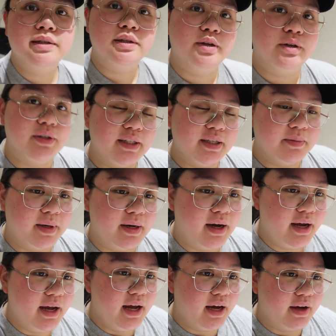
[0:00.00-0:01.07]
So Sim and
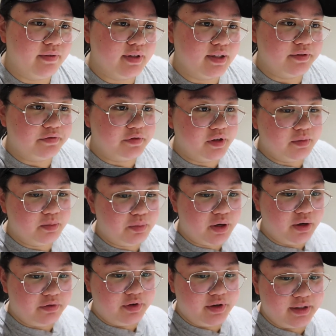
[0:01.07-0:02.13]
I have different
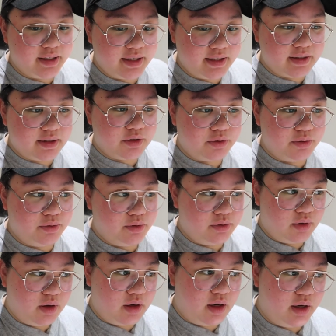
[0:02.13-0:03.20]
preferences
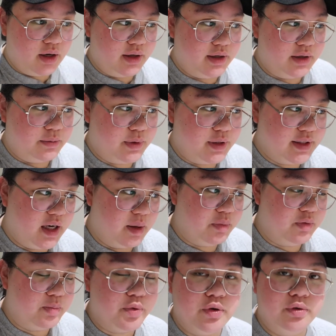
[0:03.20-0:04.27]
to uh, what type
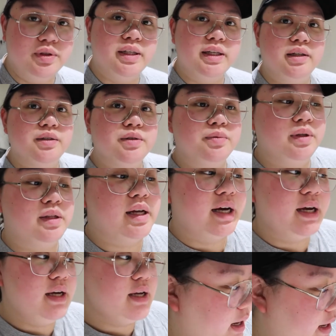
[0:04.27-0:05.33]
of proteins we like.